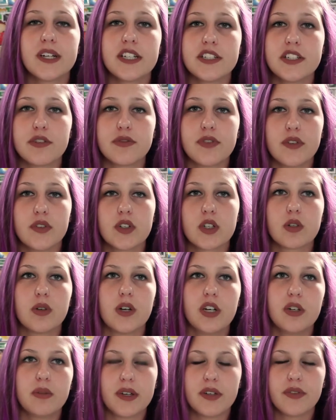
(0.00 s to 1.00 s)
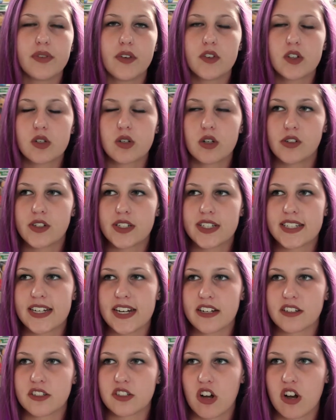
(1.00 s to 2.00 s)
is your favorite quote? My favorite quote is
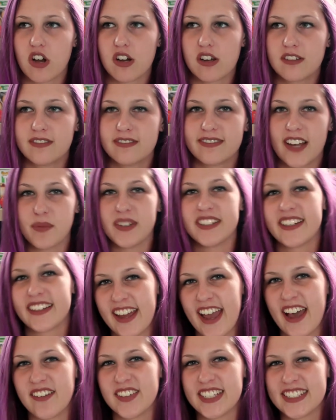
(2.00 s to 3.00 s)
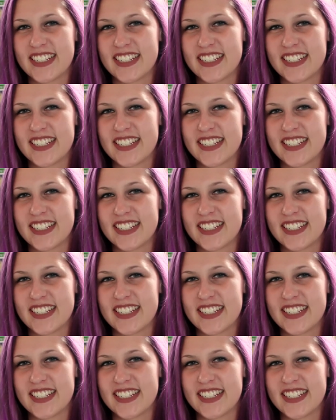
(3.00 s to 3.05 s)
stand tall. I mean, like, I have it